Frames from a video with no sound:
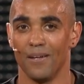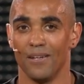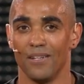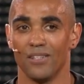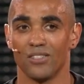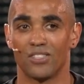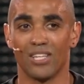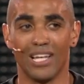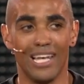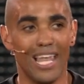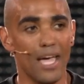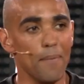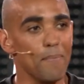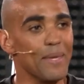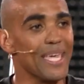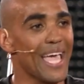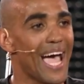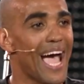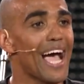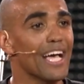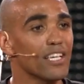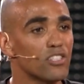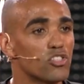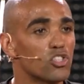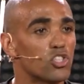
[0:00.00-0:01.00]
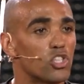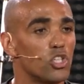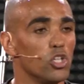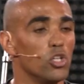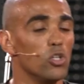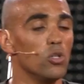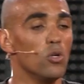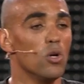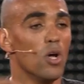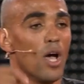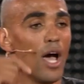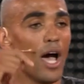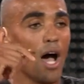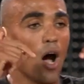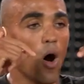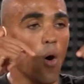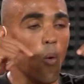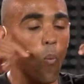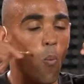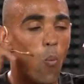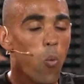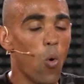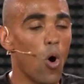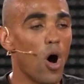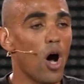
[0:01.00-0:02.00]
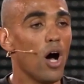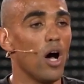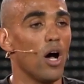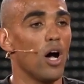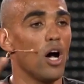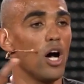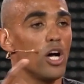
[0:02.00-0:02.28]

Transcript: So let me ask you, what